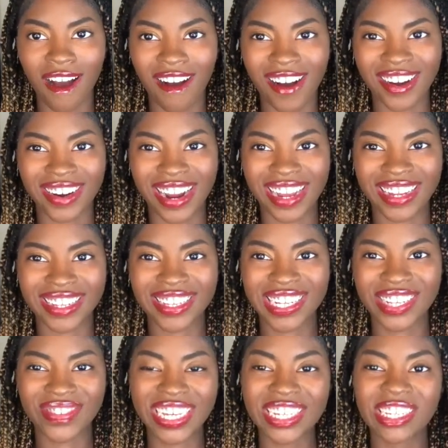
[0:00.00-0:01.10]
Alright, so
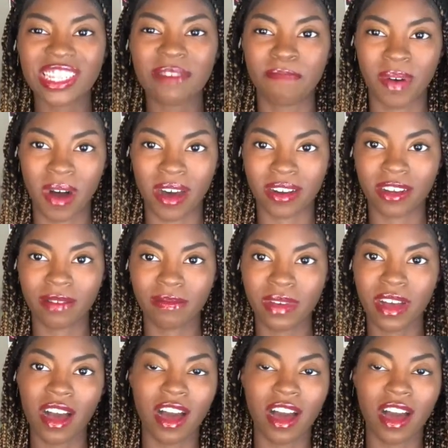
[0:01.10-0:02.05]
as we get to the bottom